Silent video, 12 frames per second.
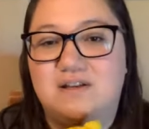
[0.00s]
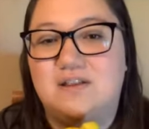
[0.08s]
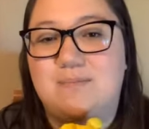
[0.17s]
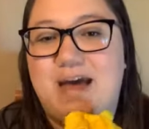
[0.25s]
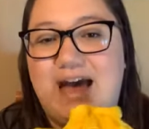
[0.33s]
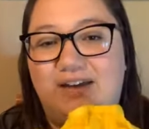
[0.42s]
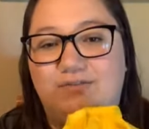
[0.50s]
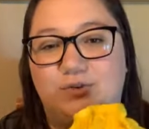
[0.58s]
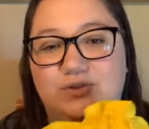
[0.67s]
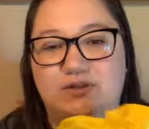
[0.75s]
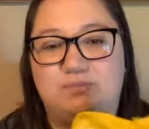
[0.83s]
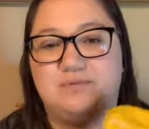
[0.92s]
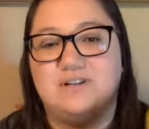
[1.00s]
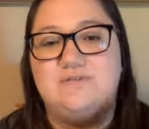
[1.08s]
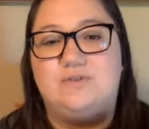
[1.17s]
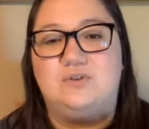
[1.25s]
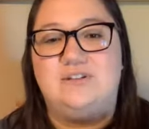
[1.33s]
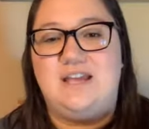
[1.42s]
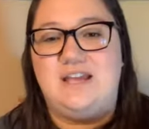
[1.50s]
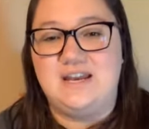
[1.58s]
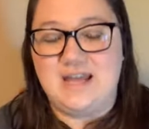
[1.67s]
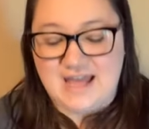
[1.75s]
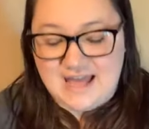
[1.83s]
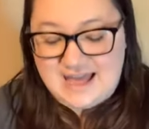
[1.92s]
the pad folded pre-fold
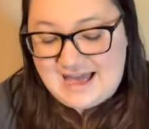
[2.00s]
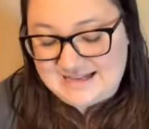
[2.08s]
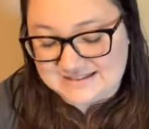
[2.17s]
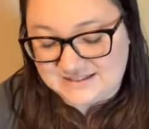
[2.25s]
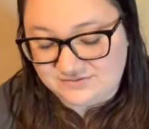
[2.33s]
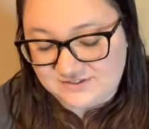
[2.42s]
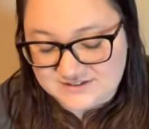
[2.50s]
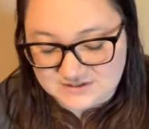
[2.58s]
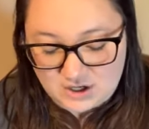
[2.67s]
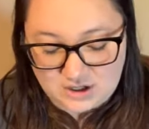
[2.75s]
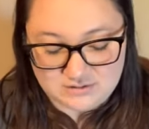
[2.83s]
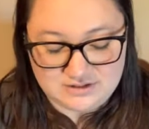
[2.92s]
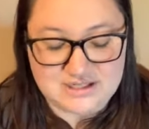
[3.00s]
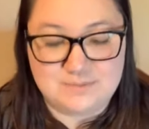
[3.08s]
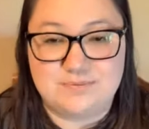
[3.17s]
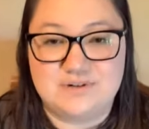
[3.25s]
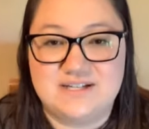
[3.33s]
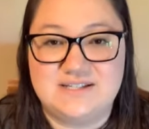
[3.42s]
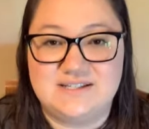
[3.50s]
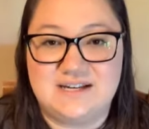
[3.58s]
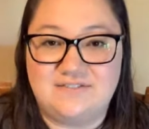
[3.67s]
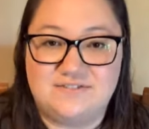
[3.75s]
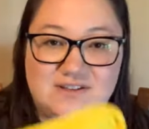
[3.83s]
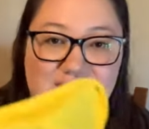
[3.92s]
in as if it's already
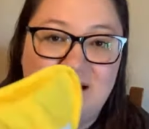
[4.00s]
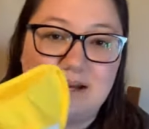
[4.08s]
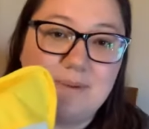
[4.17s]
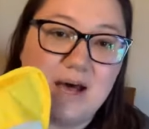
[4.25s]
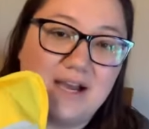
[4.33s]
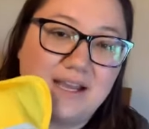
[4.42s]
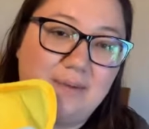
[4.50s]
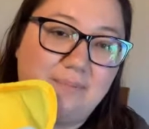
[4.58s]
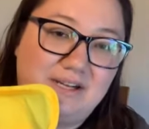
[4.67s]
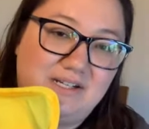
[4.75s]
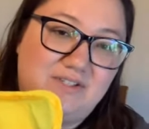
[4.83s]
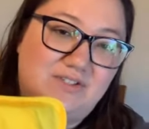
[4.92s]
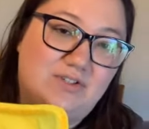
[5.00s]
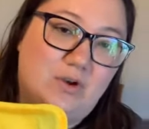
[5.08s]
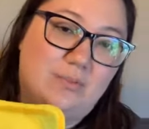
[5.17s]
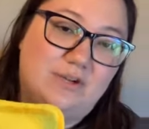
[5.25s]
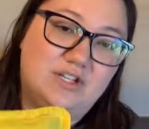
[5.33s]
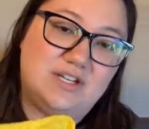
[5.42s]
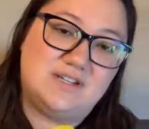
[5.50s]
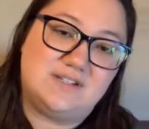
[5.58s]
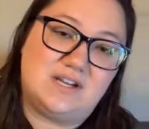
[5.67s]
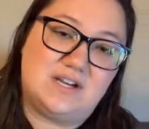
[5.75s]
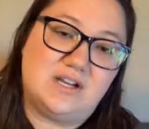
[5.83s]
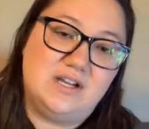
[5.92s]
pre-stuffed like a pocket, but it's so much
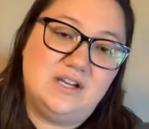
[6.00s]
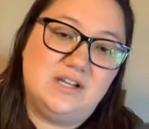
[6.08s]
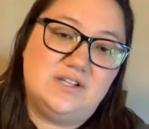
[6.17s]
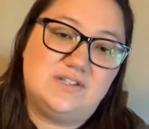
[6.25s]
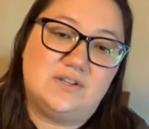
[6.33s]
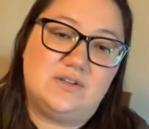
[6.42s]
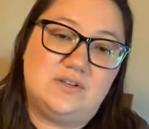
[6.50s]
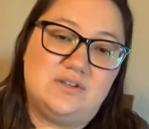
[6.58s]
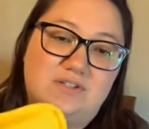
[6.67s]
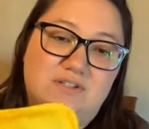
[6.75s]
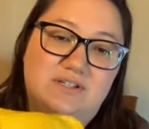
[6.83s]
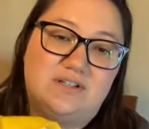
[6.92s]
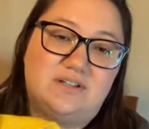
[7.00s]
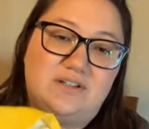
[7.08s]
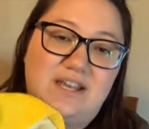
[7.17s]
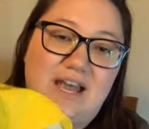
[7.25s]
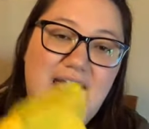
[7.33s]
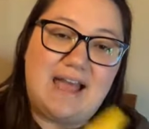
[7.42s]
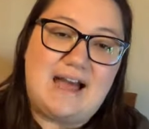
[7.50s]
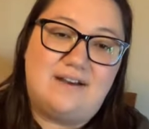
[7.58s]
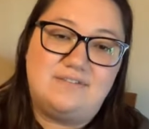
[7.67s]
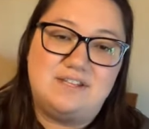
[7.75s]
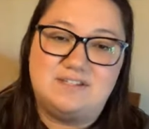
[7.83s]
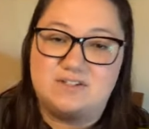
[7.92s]
easier. So you just literally, I
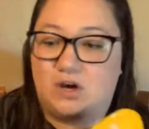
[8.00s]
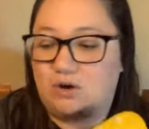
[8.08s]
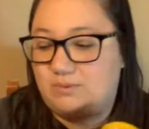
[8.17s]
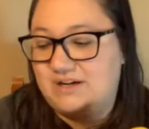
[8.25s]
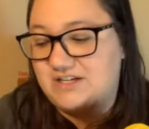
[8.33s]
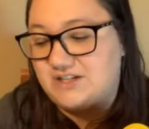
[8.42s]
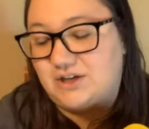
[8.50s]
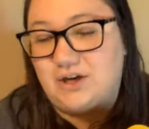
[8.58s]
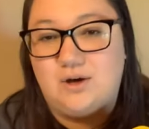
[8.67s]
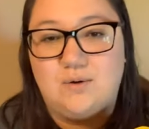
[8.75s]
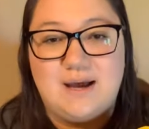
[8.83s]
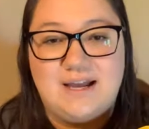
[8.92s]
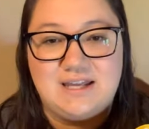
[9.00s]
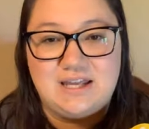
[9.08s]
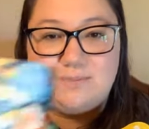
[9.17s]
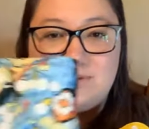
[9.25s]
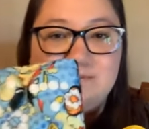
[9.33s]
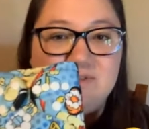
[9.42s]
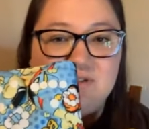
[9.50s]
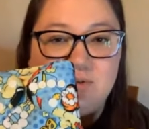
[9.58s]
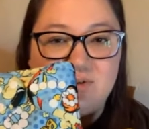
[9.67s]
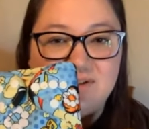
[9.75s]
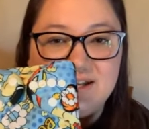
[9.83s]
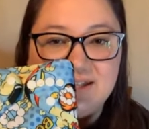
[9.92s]
have these all ready to go. I keep them
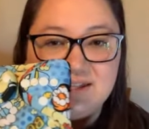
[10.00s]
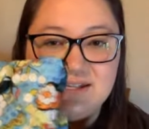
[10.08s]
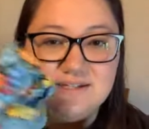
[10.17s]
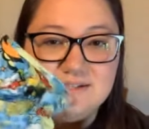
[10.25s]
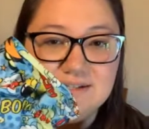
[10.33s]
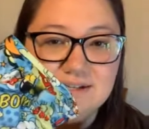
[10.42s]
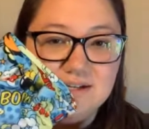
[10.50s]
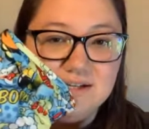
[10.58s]
stored like this.